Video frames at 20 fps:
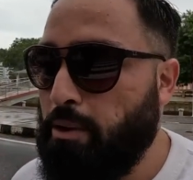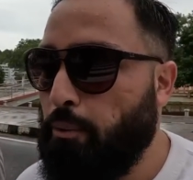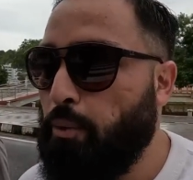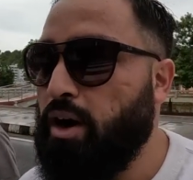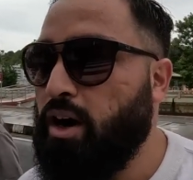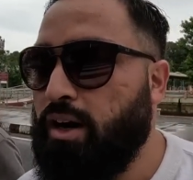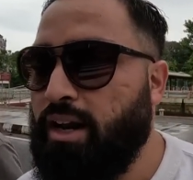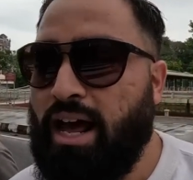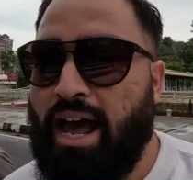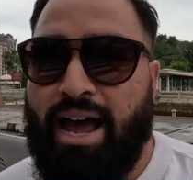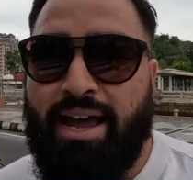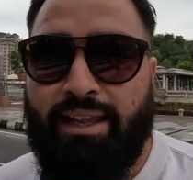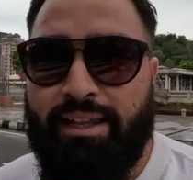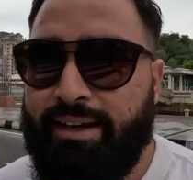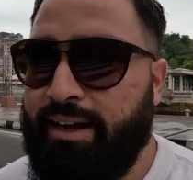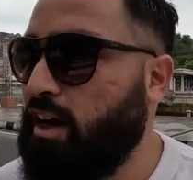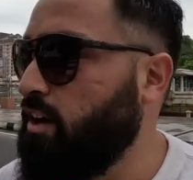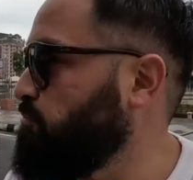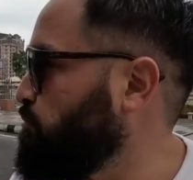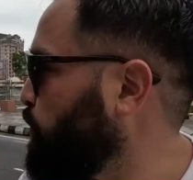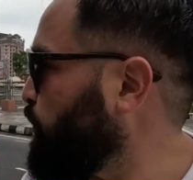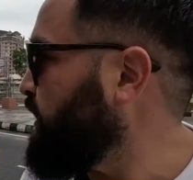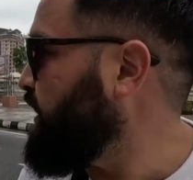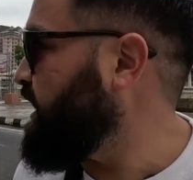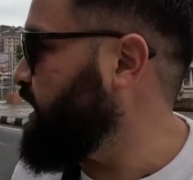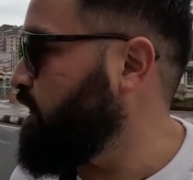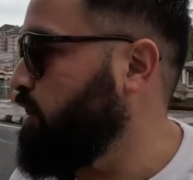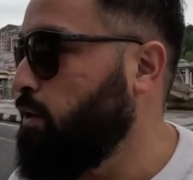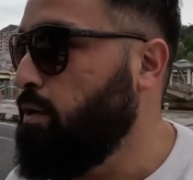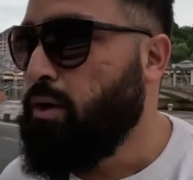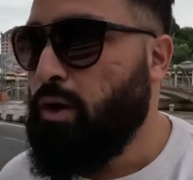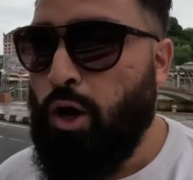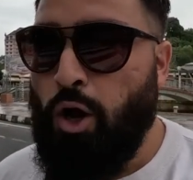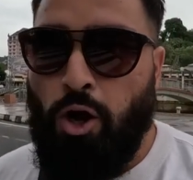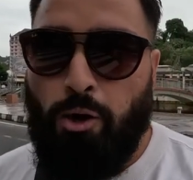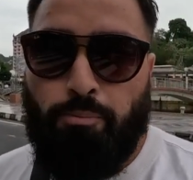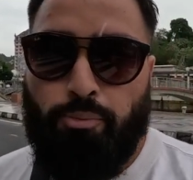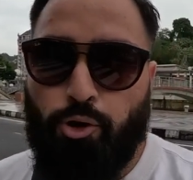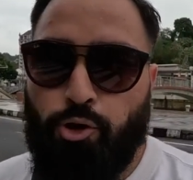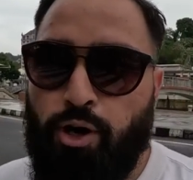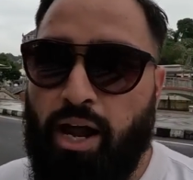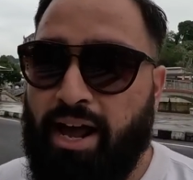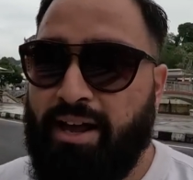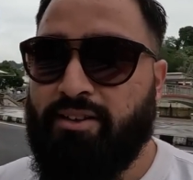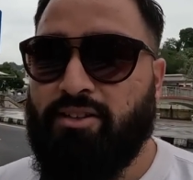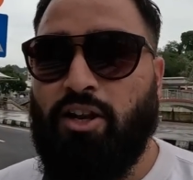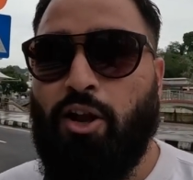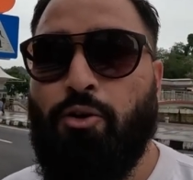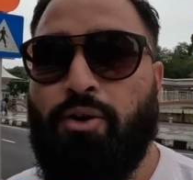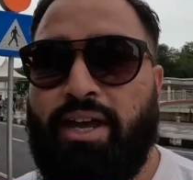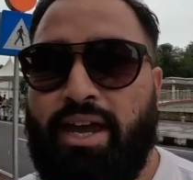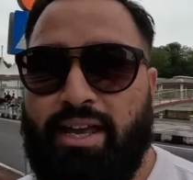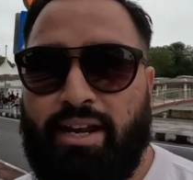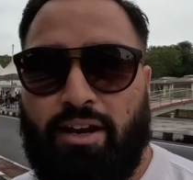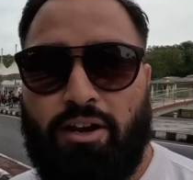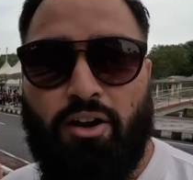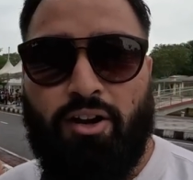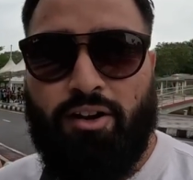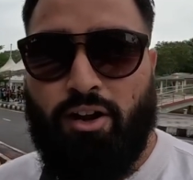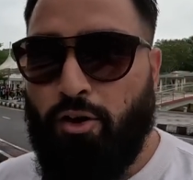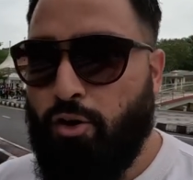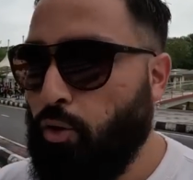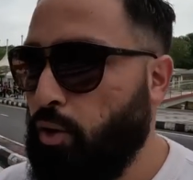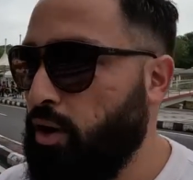But we're on the island of Borneo. Brunei is located on the